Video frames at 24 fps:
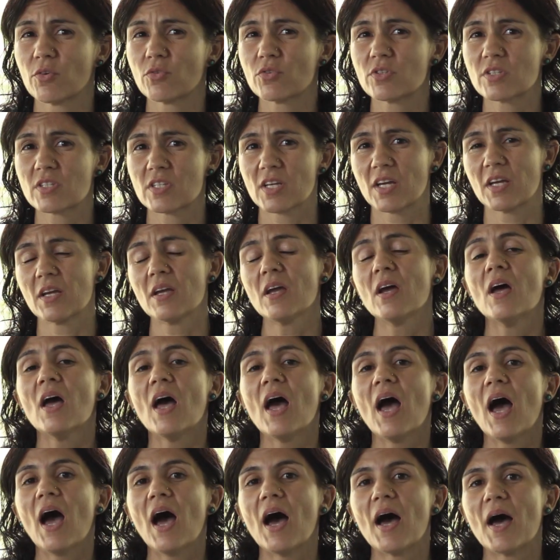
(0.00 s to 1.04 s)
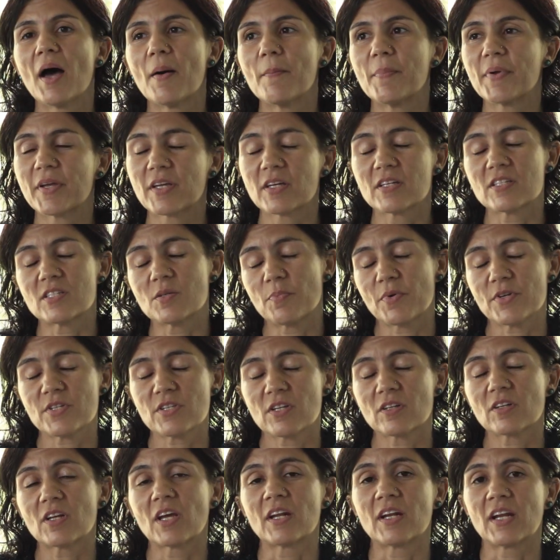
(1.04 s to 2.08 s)
would say, because the
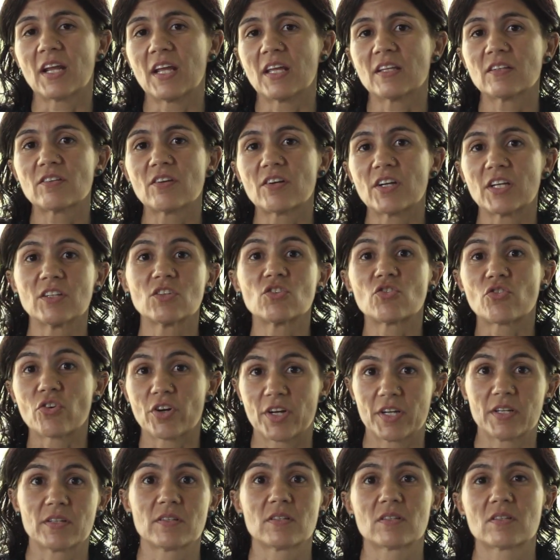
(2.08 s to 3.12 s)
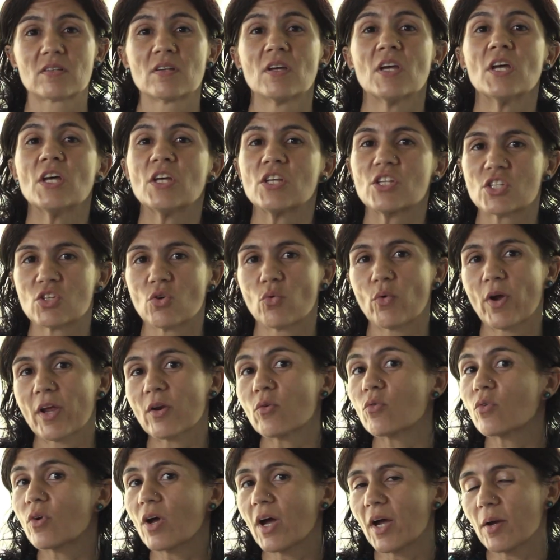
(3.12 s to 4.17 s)
person can enter in trance. So
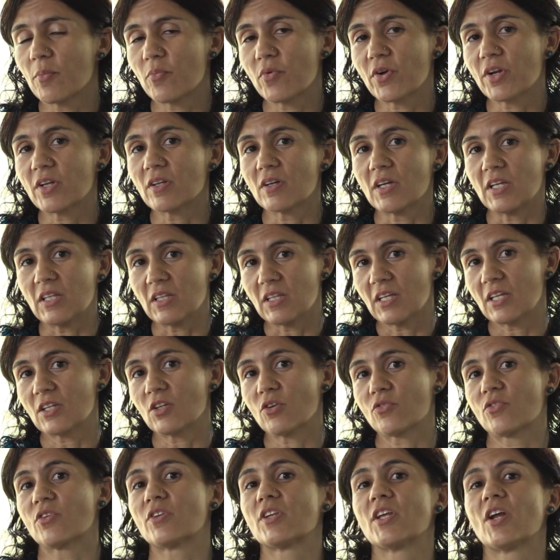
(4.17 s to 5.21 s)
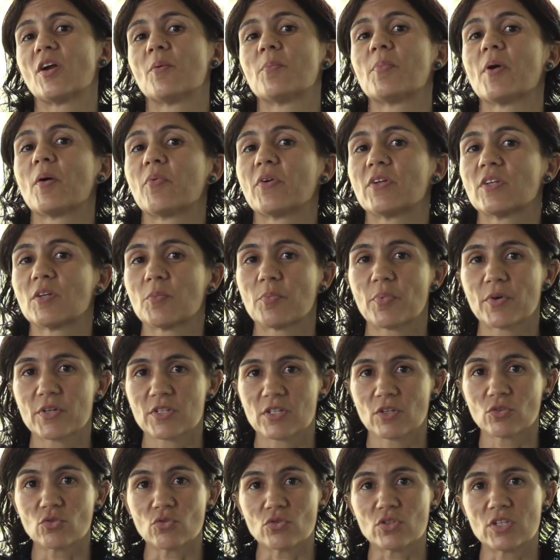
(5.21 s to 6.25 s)
when in the end of the therapy, I bring the
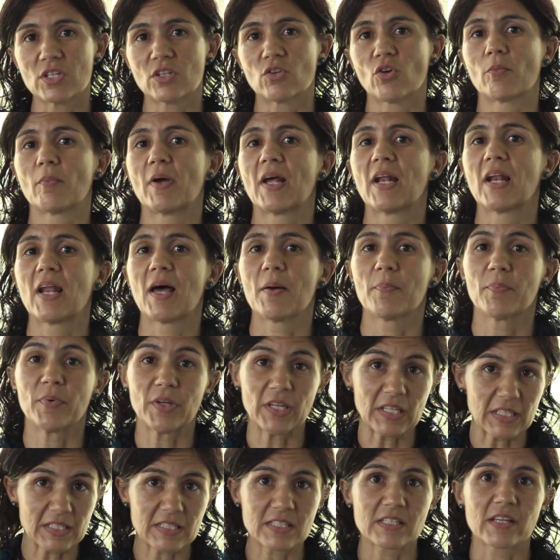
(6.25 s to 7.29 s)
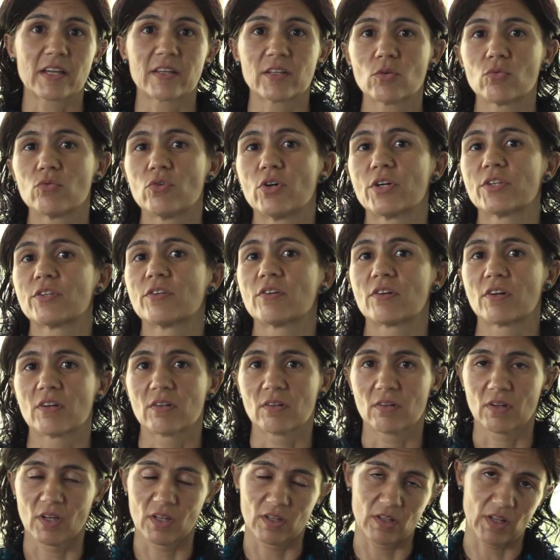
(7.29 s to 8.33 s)
person to sit on my lap inside the water,
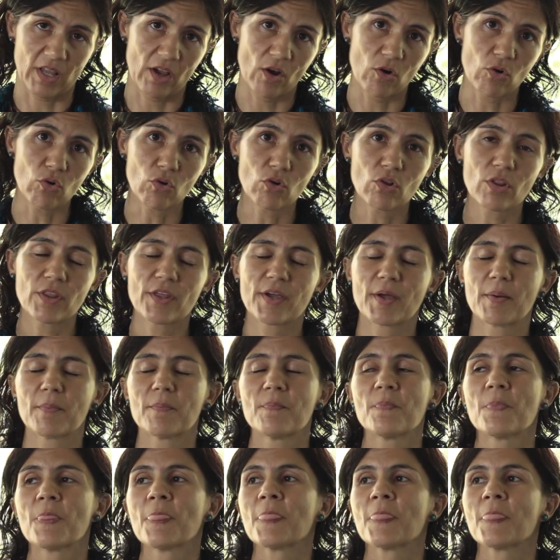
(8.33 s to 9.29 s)
and I hold them.